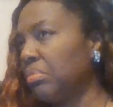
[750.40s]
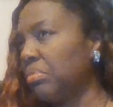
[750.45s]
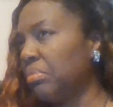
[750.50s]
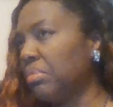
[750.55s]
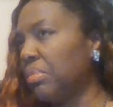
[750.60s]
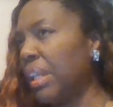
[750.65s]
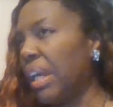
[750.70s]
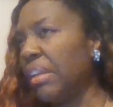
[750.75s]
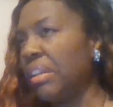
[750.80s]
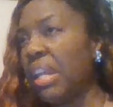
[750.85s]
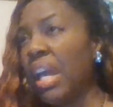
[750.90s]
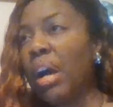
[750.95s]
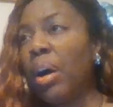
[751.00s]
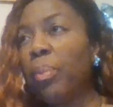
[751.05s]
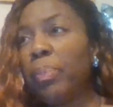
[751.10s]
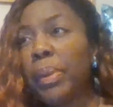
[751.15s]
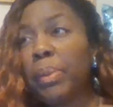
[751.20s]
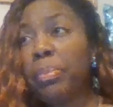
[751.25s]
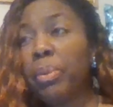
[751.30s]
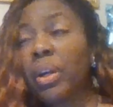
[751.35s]
that
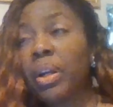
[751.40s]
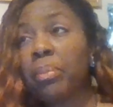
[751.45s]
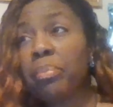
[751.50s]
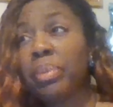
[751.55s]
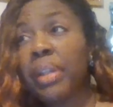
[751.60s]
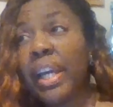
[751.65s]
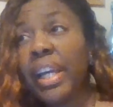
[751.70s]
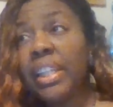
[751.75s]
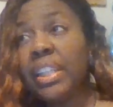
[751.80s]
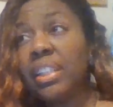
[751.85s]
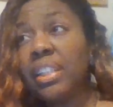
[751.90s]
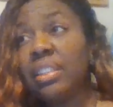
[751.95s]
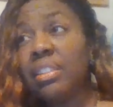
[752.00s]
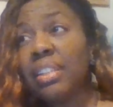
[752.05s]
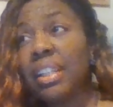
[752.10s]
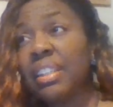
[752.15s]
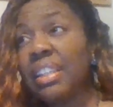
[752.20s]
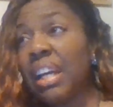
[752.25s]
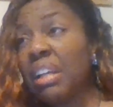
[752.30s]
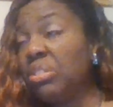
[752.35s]
now people are complaining
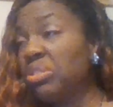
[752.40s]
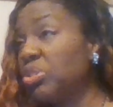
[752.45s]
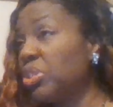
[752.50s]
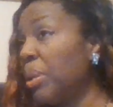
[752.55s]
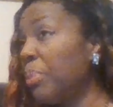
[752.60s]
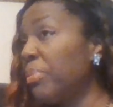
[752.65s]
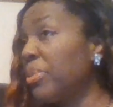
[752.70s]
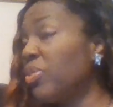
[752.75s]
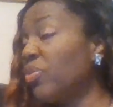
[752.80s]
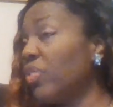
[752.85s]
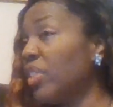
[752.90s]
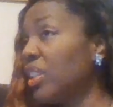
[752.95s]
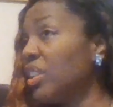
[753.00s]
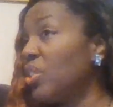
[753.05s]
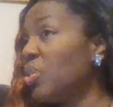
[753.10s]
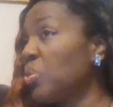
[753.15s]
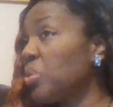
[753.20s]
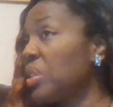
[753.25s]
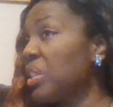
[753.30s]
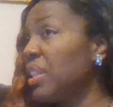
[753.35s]
that Donald Trump is
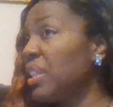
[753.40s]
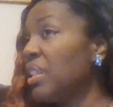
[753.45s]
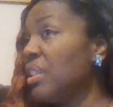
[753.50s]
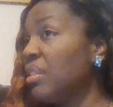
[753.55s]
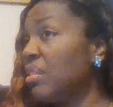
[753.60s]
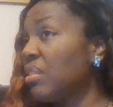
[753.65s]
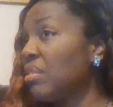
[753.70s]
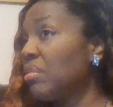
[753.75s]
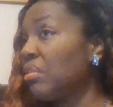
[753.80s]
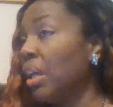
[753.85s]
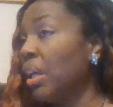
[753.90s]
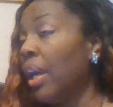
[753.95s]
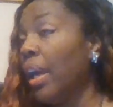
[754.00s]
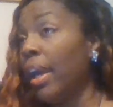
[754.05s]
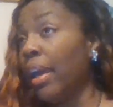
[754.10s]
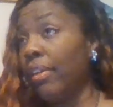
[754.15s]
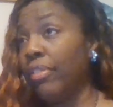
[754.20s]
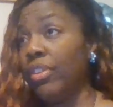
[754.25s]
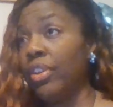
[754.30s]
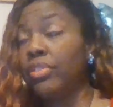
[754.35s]
filling those seats
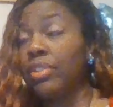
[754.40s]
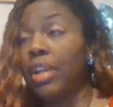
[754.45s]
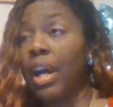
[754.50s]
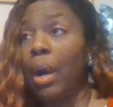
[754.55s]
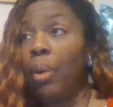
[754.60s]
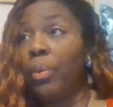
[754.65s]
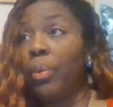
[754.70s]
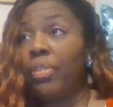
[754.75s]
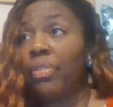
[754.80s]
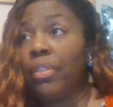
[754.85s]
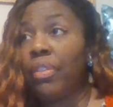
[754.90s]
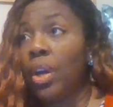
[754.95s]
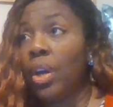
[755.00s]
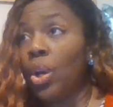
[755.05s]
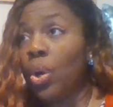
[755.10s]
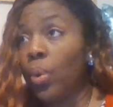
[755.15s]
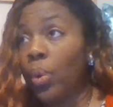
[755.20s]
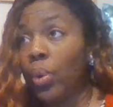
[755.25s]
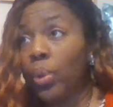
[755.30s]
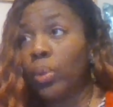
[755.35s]
and they're not
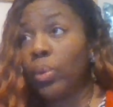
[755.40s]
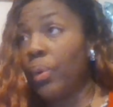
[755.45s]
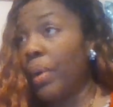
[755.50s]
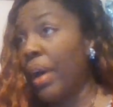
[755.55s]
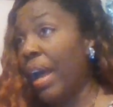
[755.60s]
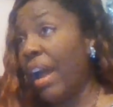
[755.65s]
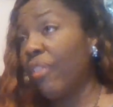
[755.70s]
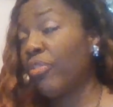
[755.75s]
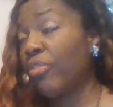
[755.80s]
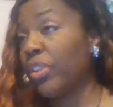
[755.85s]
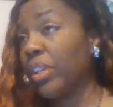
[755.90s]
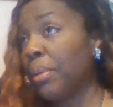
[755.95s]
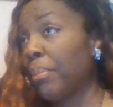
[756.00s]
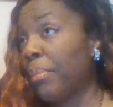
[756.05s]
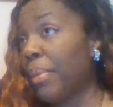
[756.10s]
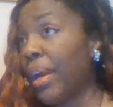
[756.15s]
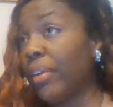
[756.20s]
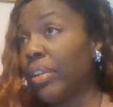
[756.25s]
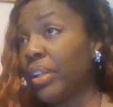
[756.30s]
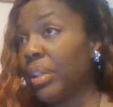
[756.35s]
with quote unquote African
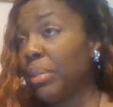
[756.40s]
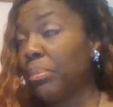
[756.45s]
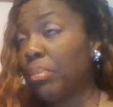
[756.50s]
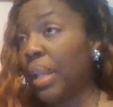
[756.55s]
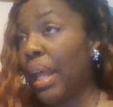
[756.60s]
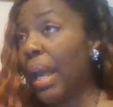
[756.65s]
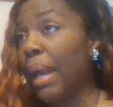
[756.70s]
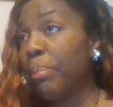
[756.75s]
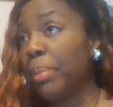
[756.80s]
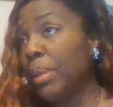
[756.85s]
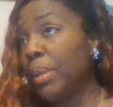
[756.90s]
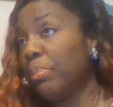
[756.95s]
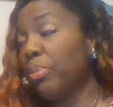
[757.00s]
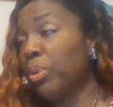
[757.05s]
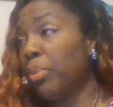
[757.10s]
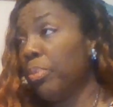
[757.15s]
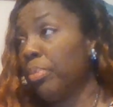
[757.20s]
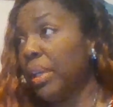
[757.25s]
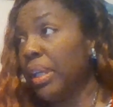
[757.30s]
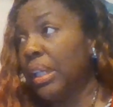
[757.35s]
American black
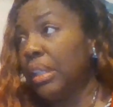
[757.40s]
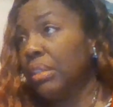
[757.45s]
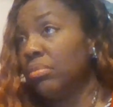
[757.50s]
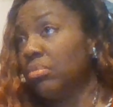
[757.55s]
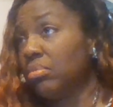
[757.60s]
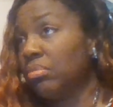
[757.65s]
people, but